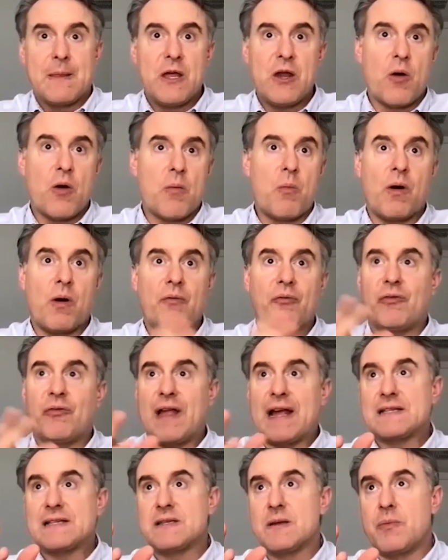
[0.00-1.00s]
more
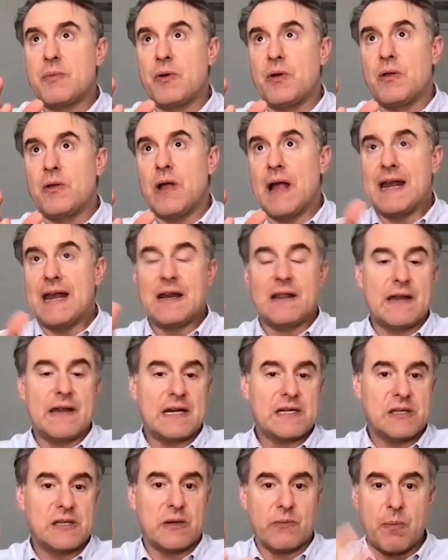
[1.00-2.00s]
flexible
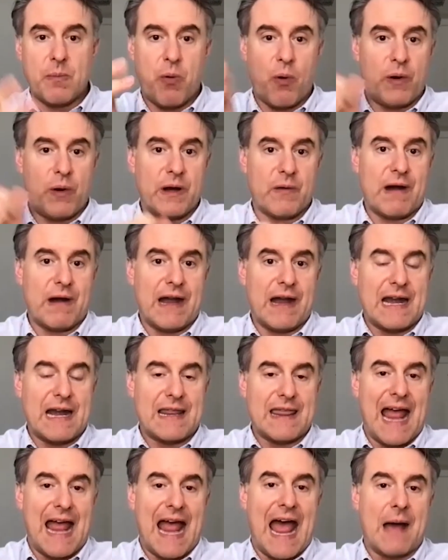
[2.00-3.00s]
analytics and reporting right out of
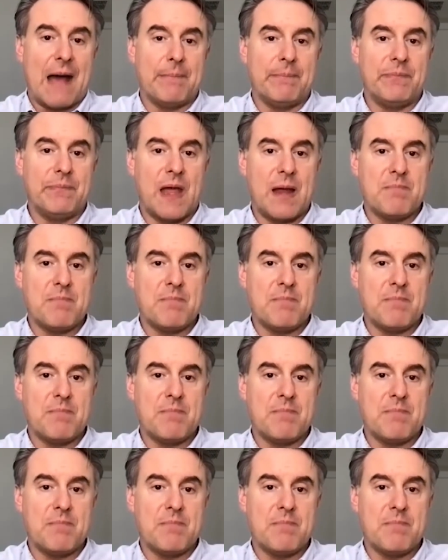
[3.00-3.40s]
the app. They